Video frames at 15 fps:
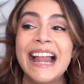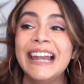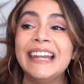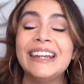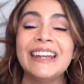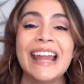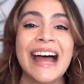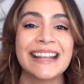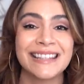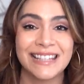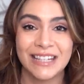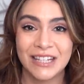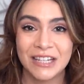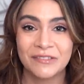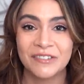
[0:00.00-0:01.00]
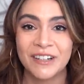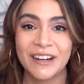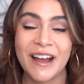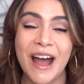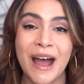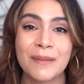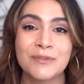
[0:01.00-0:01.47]
Lots of
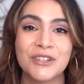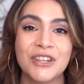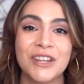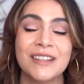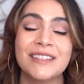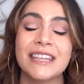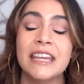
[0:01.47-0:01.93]
different options.